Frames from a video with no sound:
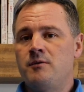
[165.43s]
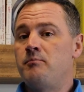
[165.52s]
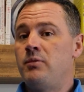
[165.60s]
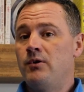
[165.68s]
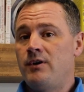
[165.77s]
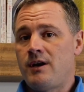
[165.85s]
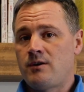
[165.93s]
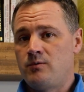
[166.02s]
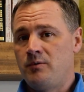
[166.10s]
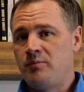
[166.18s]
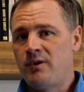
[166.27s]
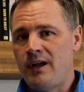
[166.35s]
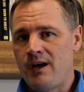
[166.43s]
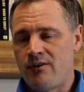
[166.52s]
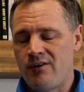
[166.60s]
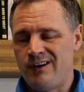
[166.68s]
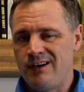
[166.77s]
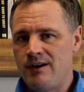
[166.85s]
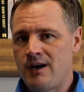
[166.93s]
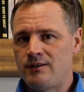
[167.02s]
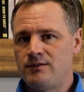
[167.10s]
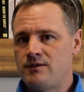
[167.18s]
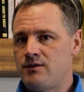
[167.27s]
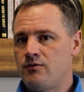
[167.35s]
to build an actual plan around it, not
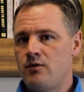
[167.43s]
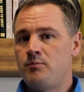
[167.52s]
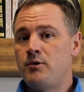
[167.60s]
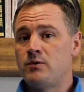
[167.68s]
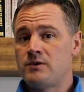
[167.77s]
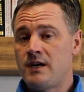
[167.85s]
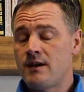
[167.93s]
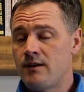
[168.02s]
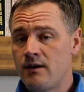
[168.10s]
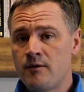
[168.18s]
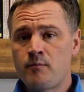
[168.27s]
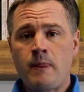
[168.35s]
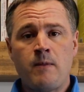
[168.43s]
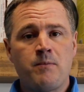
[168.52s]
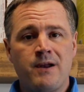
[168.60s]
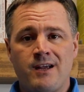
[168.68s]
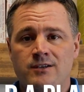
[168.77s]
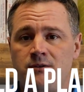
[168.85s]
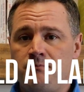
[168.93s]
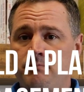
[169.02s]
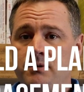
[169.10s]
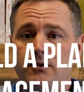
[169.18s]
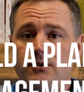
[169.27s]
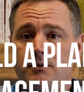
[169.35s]
just throw posts out there, but actually
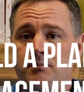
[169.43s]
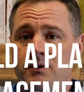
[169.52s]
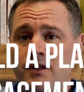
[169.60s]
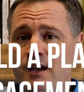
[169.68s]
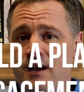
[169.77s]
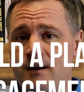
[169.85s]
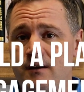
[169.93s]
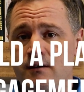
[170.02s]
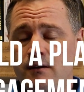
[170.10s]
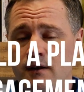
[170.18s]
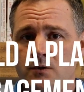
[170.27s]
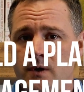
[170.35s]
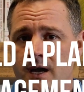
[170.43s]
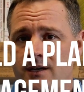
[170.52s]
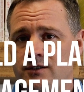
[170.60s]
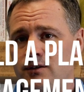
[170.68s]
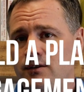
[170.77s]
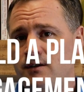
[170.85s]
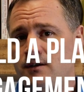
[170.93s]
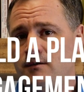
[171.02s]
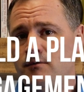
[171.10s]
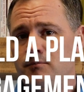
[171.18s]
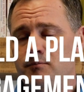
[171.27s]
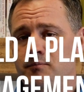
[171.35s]
build a plan to actually
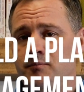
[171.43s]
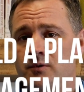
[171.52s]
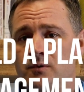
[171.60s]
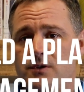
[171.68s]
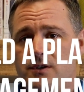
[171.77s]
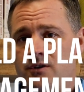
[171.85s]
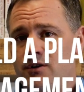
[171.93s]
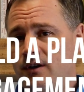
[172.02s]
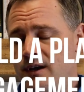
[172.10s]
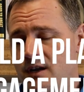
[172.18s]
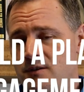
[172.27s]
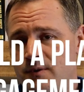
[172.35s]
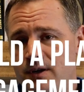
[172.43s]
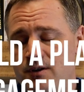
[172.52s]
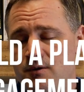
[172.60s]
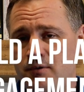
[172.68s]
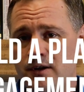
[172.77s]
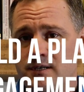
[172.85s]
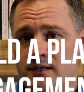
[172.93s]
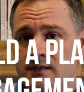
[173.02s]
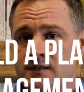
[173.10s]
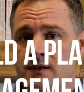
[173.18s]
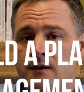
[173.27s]
boost your engagement and your presence.